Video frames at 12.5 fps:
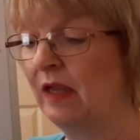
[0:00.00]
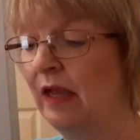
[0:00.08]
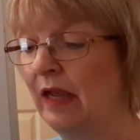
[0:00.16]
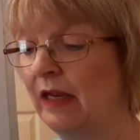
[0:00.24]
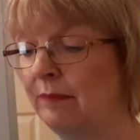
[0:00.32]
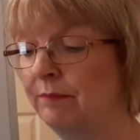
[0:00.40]

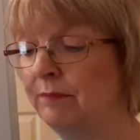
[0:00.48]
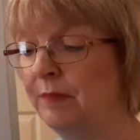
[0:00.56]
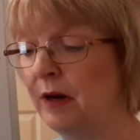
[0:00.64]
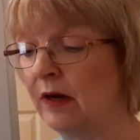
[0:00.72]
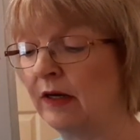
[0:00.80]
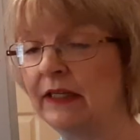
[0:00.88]
A
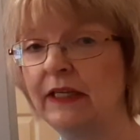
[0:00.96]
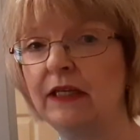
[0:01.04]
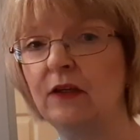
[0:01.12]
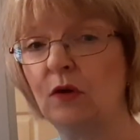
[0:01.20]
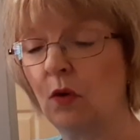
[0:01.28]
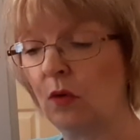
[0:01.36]

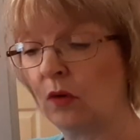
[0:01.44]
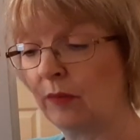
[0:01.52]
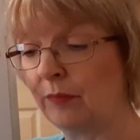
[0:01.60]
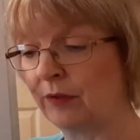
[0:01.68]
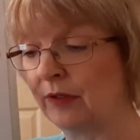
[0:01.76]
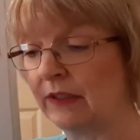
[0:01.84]
body
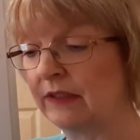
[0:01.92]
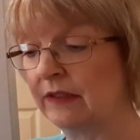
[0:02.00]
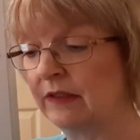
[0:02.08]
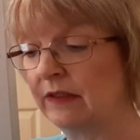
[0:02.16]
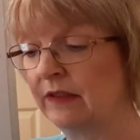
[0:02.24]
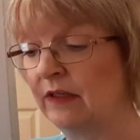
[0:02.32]
corporate
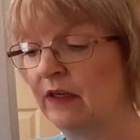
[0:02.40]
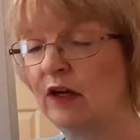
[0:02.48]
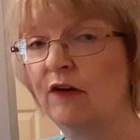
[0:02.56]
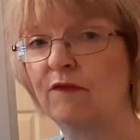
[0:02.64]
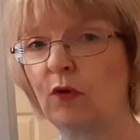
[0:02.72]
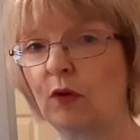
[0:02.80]

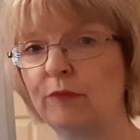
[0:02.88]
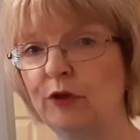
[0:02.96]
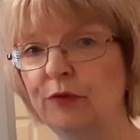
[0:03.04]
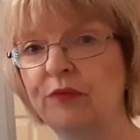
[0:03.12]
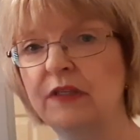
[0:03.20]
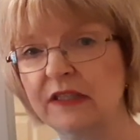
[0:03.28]
for
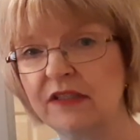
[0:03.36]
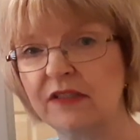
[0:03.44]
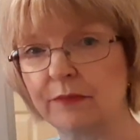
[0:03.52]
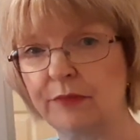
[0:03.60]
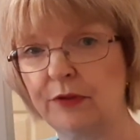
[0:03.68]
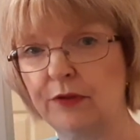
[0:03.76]

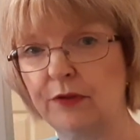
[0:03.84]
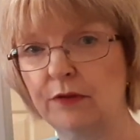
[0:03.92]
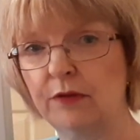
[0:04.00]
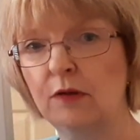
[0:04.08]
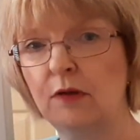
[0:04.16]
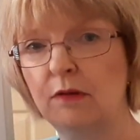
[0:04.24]

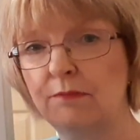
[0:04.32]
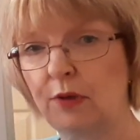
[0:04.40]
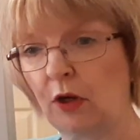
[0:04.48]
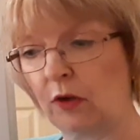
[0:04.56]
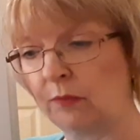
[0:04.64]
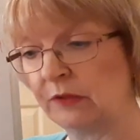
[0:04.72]
municipal
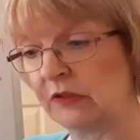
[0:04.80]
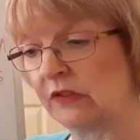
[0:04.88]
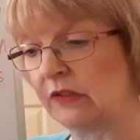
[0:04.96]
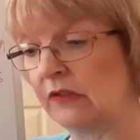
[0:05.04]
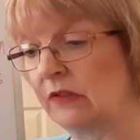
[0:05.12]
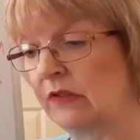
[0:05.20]

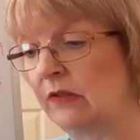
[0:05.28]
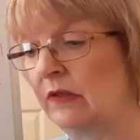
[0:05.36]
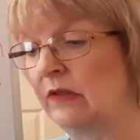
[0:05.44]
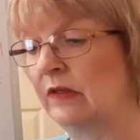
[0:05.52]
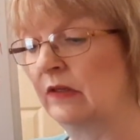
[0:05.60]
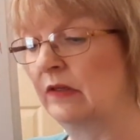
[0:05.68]
purposes.
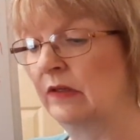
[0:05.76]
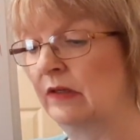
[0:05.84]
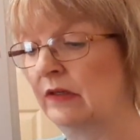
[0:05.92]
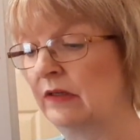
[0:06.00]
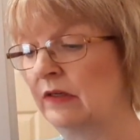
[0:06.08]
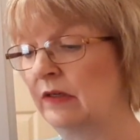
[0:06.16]

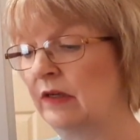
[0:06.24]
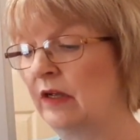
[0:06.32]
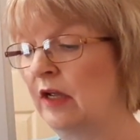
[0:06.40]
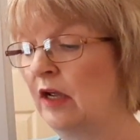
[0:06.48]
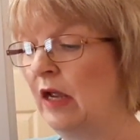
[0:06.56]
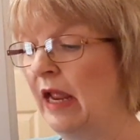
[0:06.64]

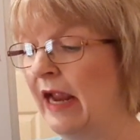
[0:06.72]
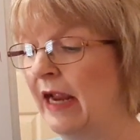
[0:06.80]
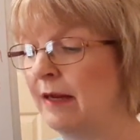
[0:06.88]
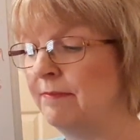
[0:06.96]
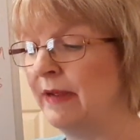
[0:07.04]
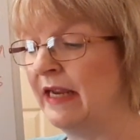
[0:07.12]

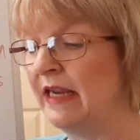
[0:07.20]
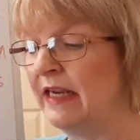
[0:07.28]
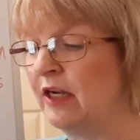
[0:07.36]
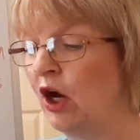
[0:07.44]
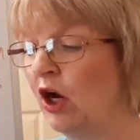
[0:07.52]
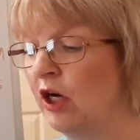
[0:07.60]
And may
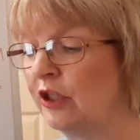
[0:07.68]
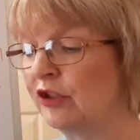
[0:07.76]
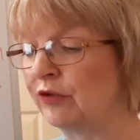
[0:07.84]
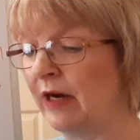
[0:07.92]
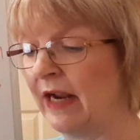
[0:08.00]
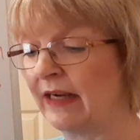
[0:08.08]

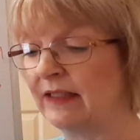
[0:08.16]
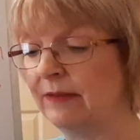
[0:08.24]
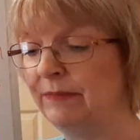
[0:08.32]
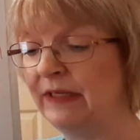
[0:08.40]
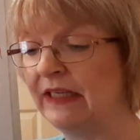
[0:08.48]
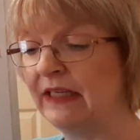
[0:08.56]
contract
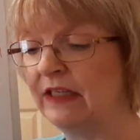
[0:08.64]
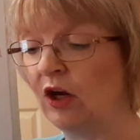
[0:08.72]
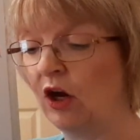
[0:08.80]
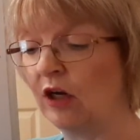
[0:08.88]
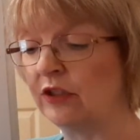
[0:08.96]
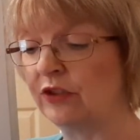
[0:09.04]
and be
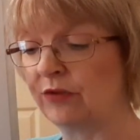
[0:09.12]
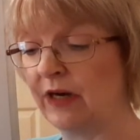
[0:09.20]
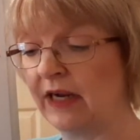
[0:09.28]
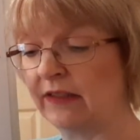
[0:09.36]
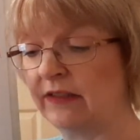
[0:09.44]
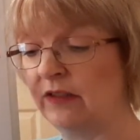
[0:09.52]

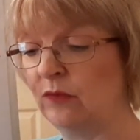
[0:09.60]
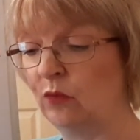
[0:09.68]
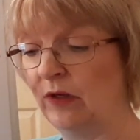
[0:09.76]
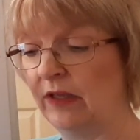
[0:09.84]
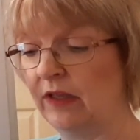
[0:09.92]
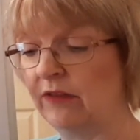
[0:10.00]
contracted
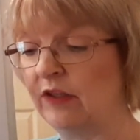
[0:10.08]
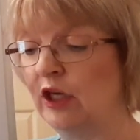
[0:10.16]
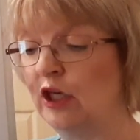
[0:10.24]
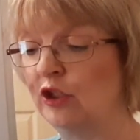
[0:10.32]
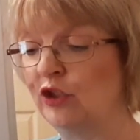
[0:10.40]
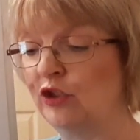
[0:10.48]
with,
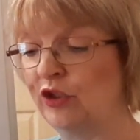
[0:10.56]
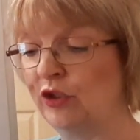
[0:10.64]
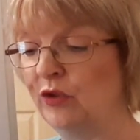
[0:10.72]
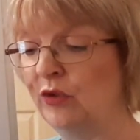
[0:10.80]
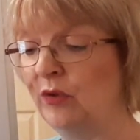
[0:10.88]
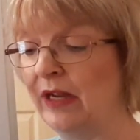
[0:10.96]

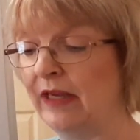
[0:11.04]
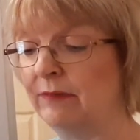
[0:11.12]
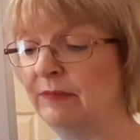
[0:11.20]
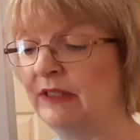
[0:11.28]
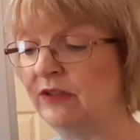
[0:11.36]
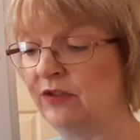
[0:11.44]
sue and
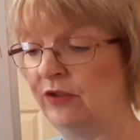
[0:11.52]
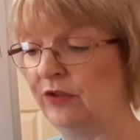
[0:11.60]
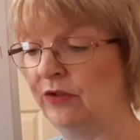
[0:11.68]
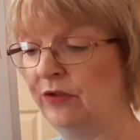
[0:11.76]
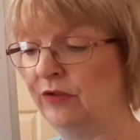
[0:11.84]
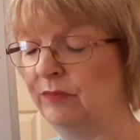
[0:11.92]
be
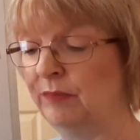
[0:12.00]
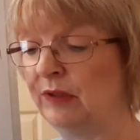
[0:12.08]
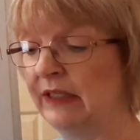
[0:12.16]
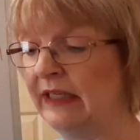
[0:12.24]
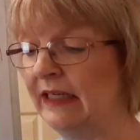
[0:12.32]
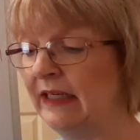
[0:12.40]
sued,
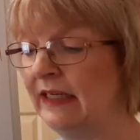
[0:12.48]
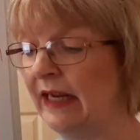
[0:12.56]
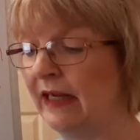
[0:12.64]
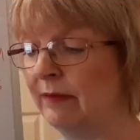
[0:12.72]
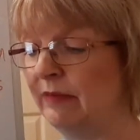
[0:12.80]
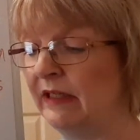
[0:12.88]
plead
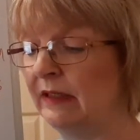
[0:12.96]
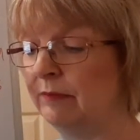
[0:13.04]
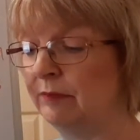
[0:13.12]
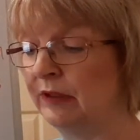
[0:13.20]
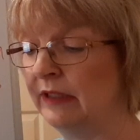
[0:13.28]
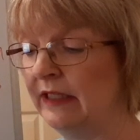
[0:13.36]
and be
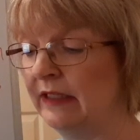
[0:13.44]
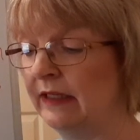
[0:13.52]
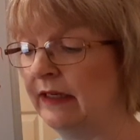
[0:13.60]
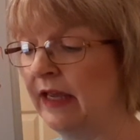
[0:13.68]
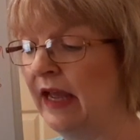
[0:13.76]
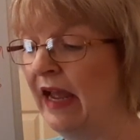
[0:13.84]

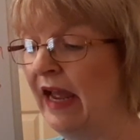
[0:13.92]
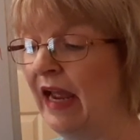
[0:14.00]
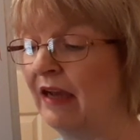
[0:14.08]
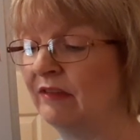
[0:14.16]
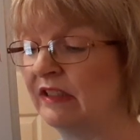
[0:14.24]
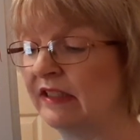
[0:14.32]
impleaded,
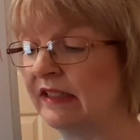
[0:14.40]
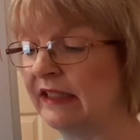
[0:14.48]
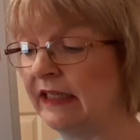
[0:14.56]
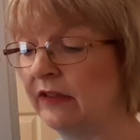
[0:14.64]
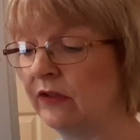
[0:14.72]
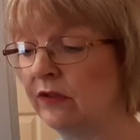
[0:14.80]
have a
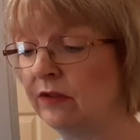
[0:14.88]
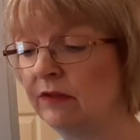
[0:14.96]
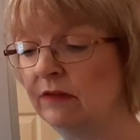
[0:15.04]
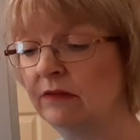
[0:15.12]
seal,